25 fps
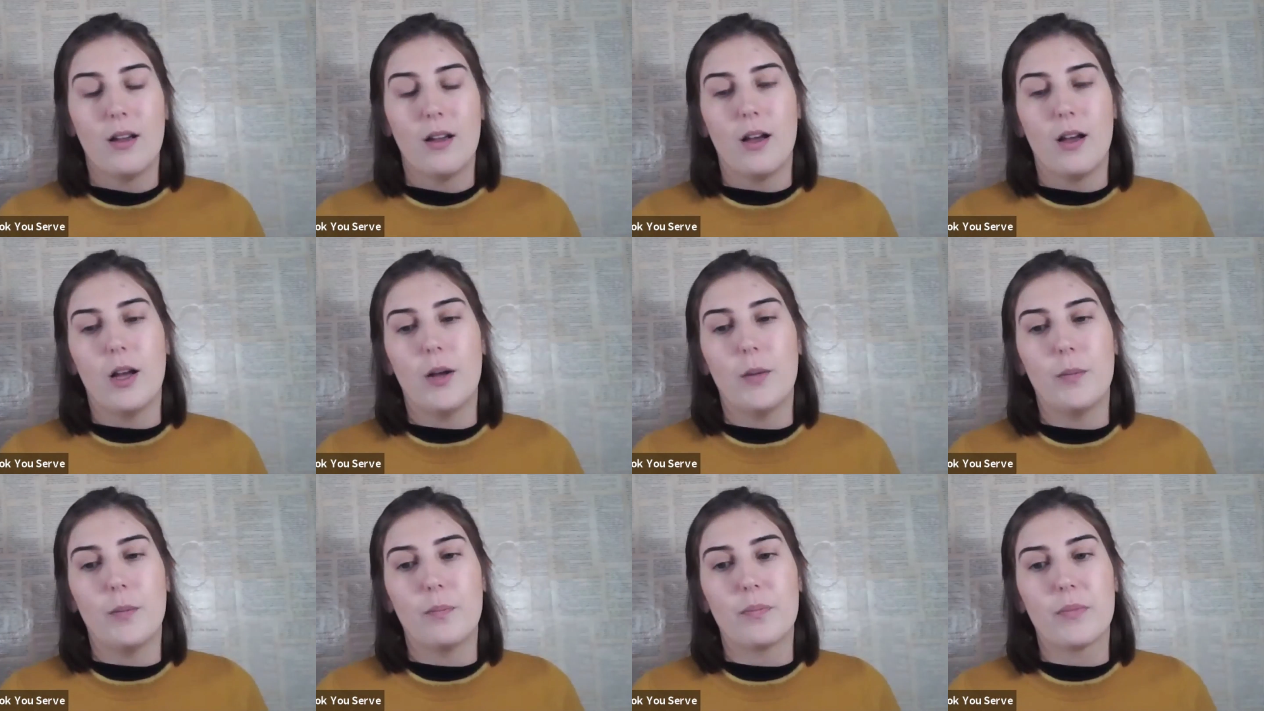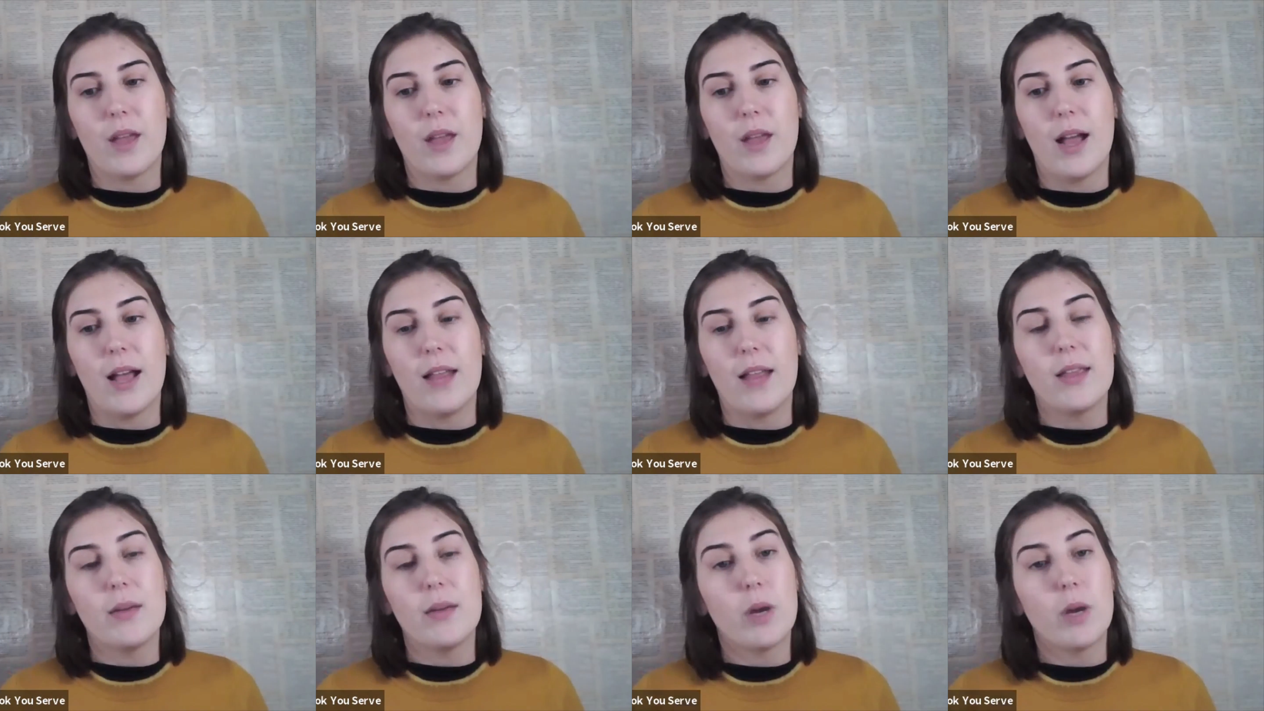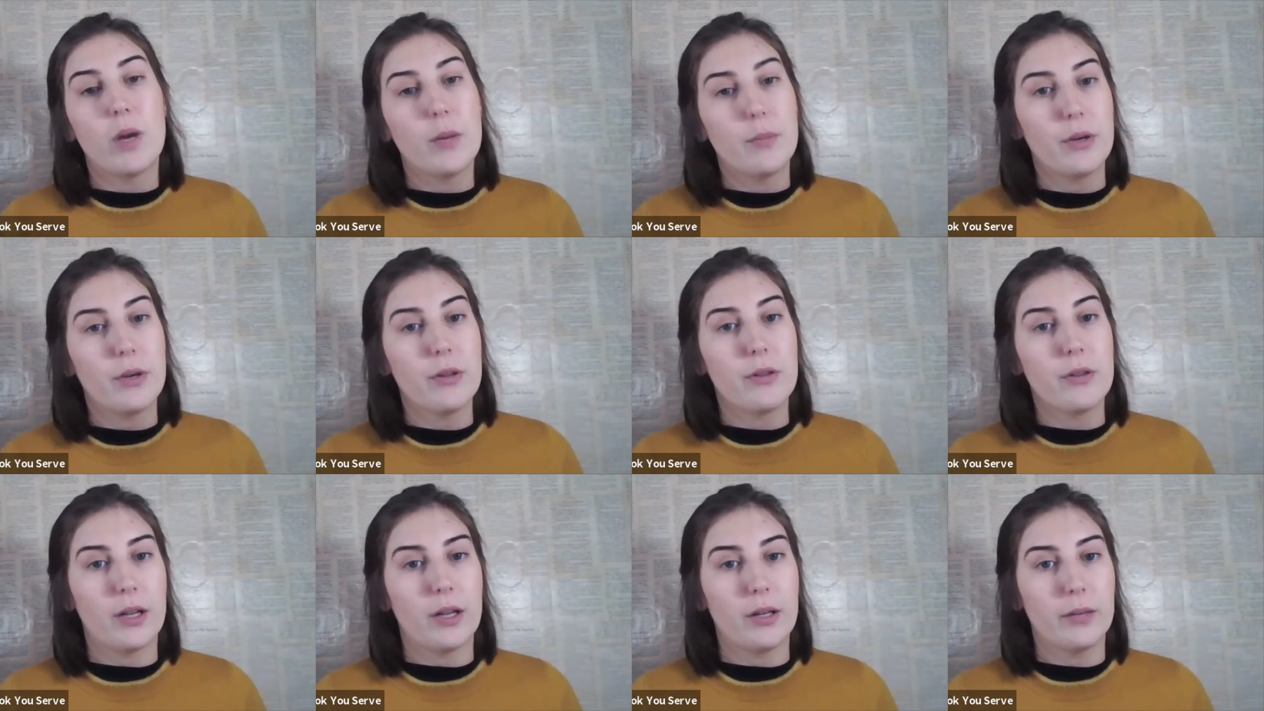And then my
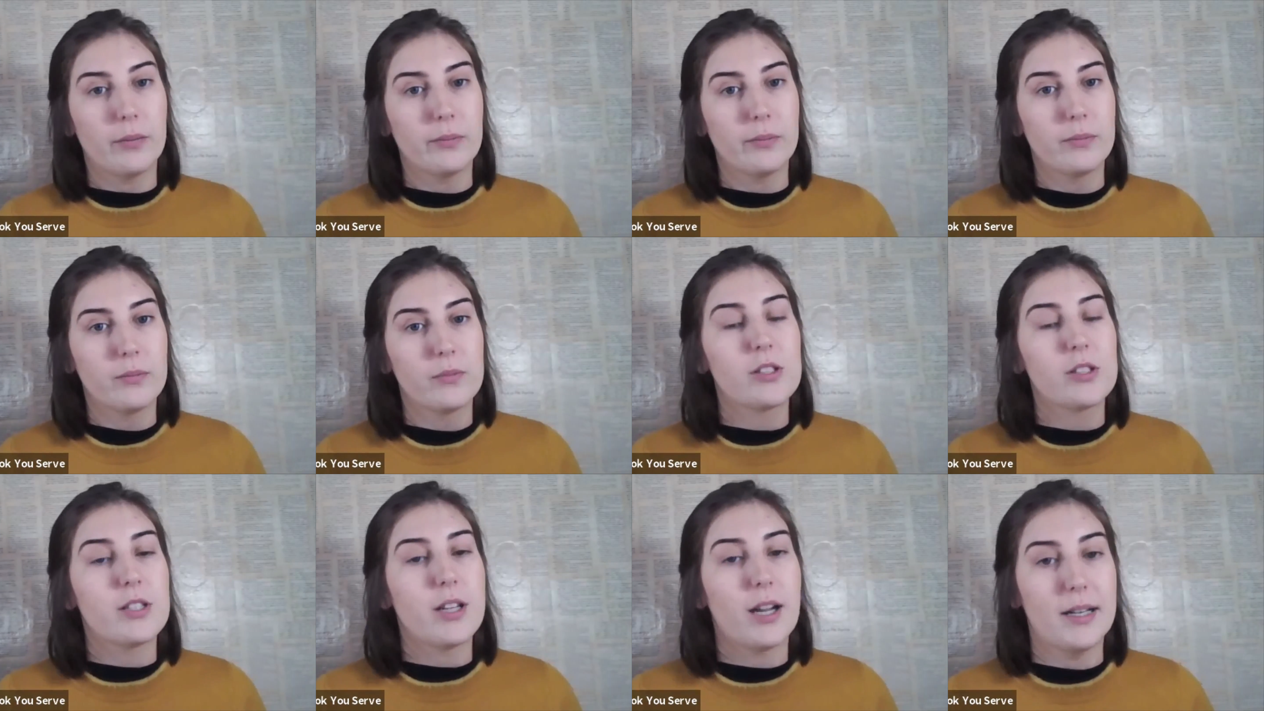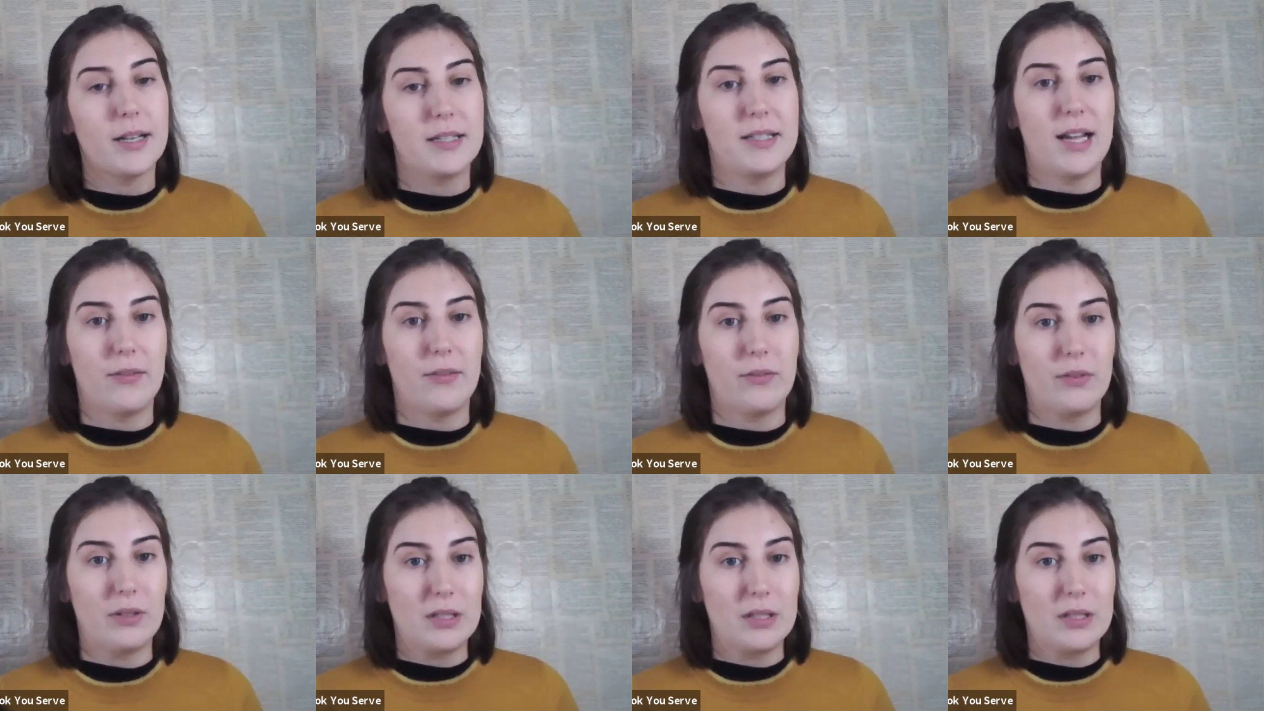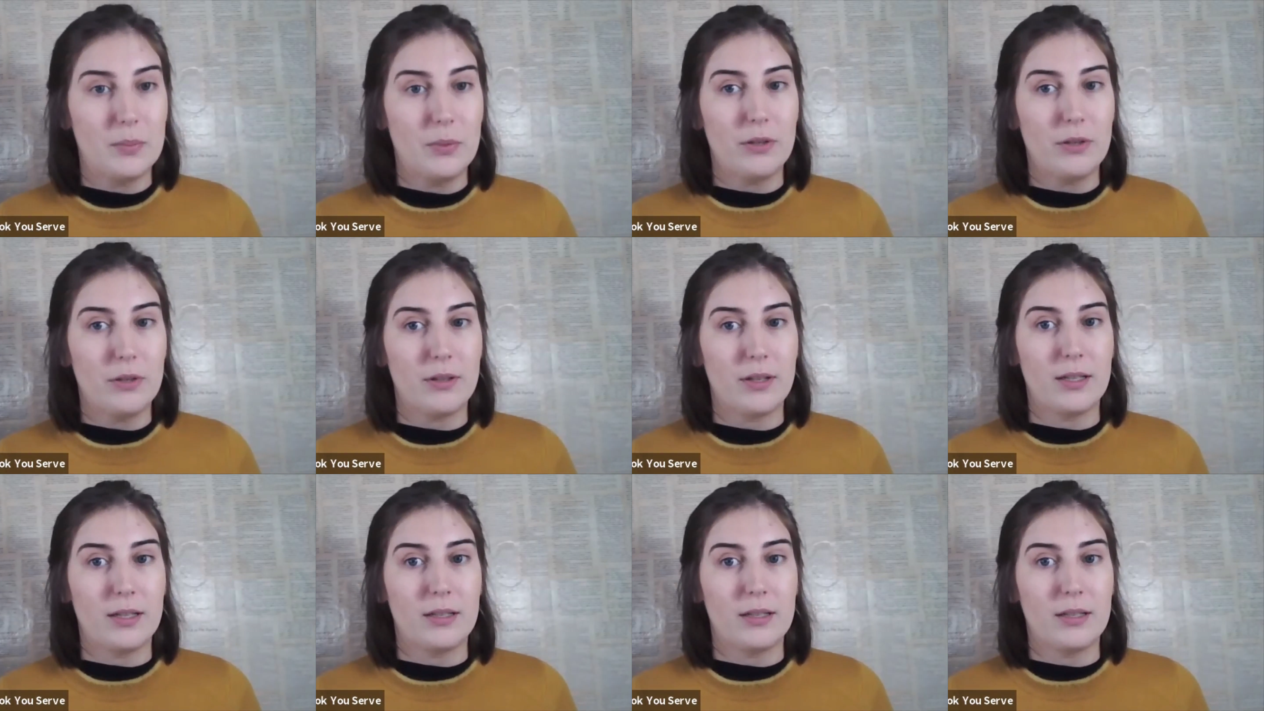brother started having
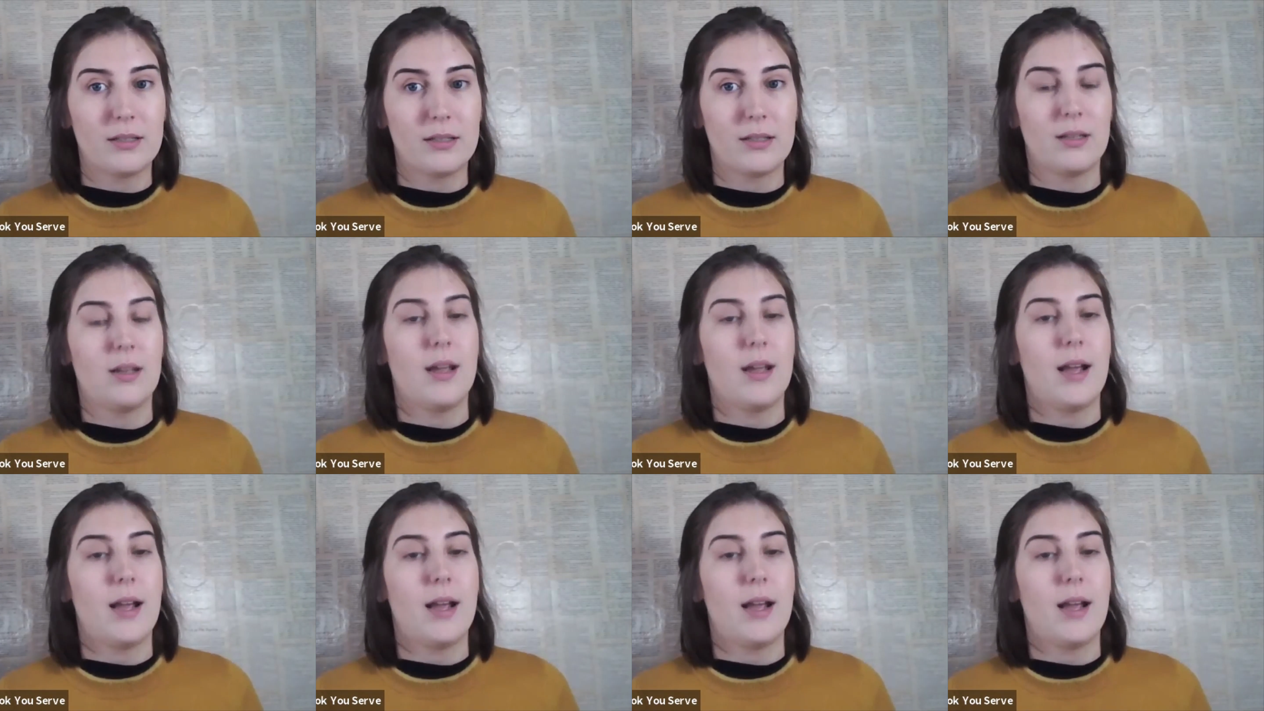smoothies,